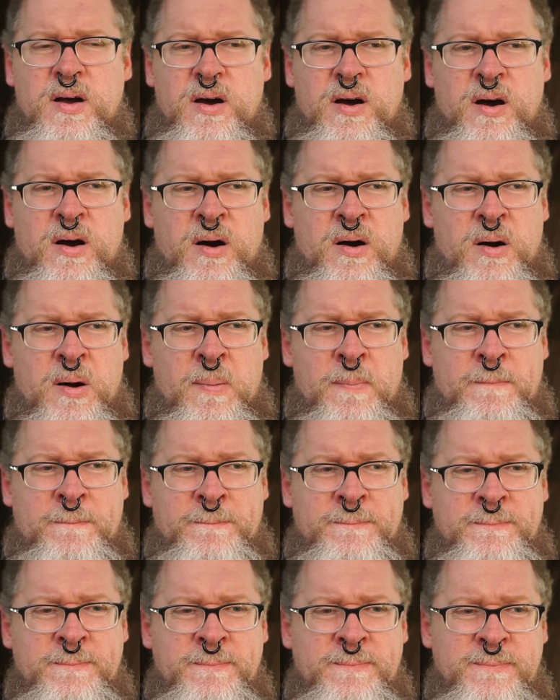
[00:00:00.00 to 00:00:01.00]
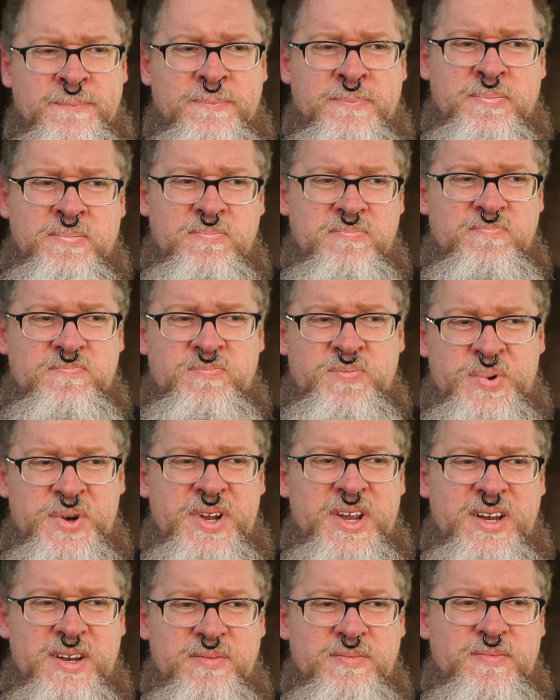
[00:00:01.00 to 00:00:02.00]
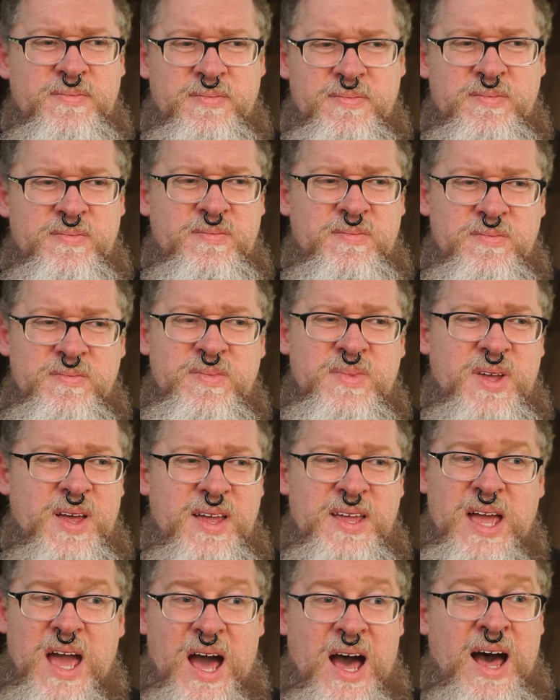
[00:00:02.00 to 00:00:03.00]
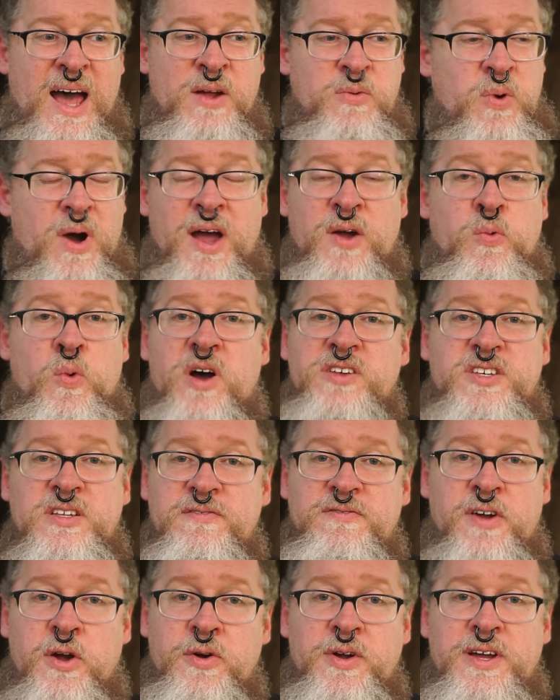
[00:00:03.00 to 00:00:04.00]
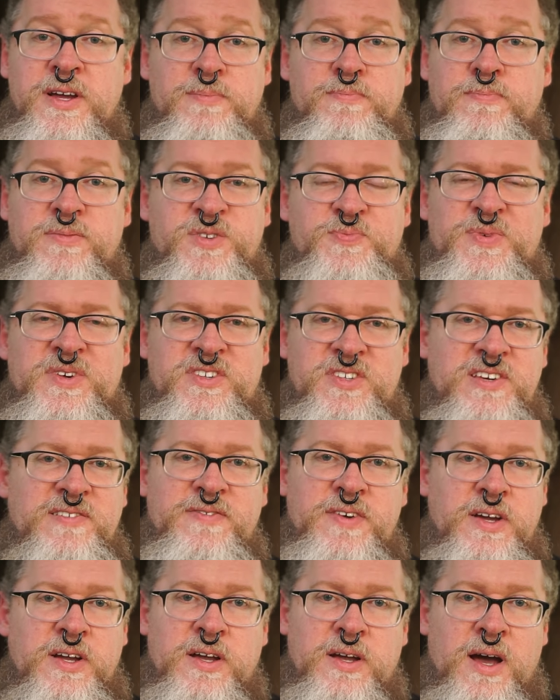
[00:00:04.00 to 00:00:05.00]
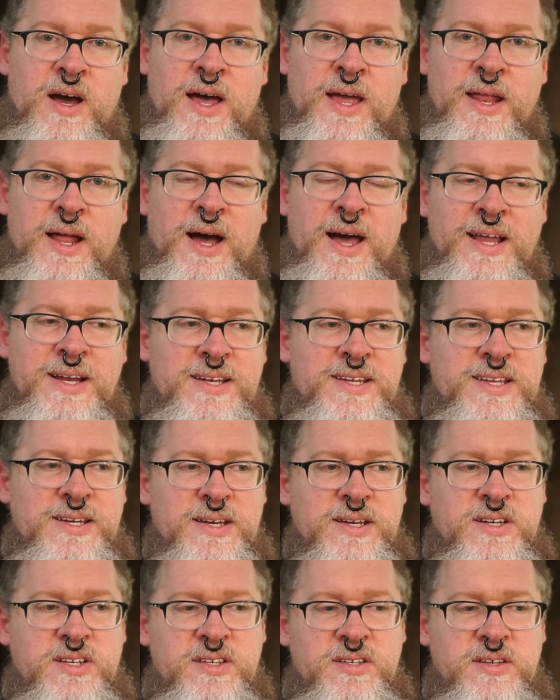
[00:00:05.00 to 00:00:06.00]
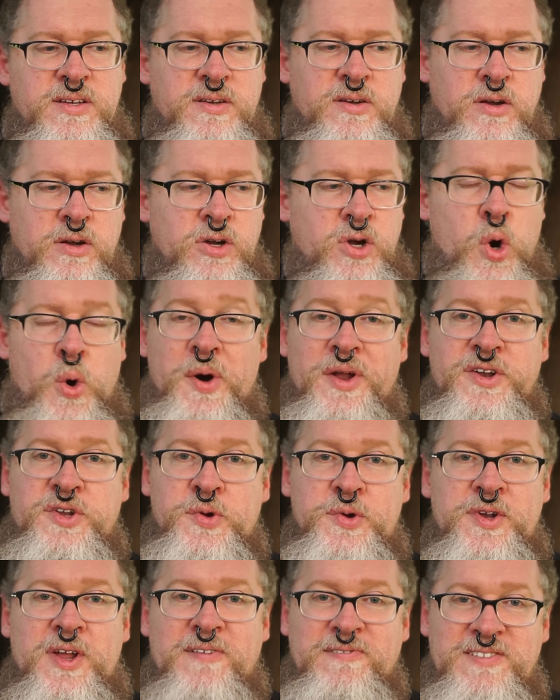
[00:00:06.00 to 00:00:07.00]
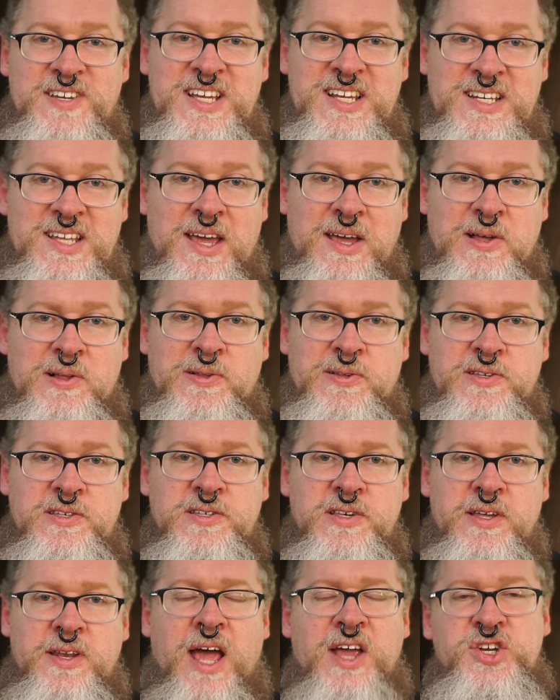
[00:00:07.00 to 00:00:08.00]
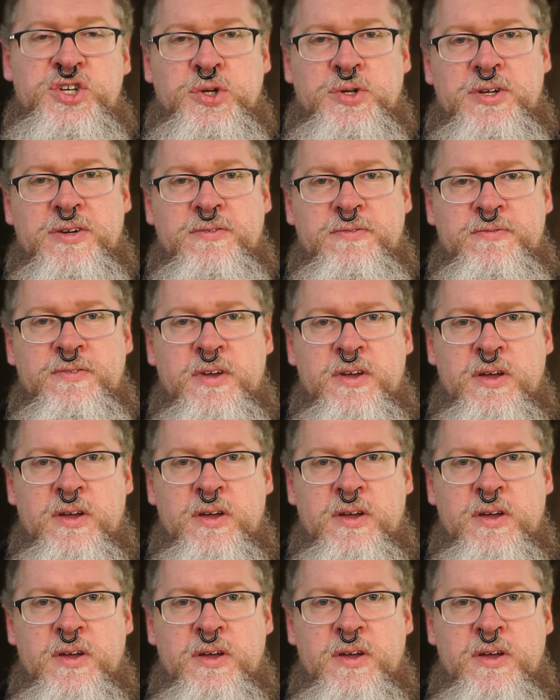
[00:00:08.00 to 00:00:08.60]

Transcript: Um, but it, I, I wasn't very specific. I, I didn't go into enough details, and I should have.